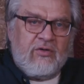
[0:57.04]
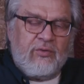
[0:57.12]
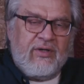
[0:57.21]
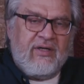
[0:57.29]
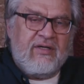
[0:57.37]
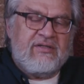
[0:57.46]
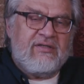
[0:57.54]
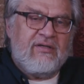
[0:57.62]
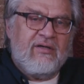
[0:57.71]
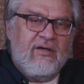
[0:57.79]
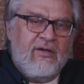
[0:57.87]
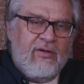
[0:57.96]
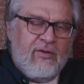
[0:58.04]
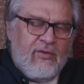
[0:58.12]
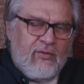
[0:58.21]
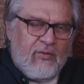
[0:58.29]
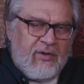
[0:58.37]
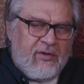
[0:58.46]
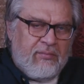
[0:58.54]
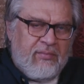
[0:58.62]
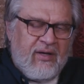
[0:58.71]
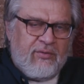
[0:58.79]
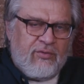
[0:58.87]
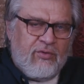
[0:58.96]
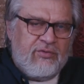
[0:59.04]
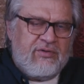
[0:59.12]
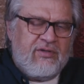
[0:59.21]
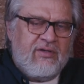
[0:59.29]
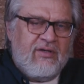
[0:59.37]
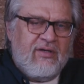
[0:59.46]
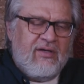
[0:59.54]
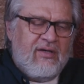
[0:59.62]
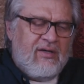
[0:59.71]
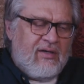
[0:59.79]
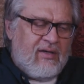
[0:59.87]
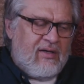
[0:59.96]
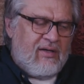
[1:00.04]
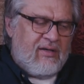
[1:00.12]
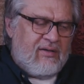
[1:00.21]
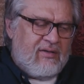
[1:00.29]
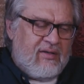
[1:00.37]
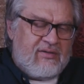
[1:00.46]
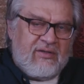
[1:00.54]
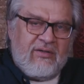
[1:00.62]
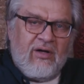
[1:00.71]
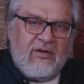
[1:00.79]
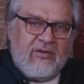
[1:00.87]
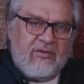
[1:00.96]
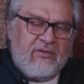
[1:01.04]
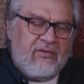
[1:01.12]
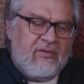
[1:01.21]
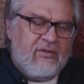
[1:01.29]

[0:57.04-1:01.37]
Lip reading: Greetings. We're in Beirut, and it's an honor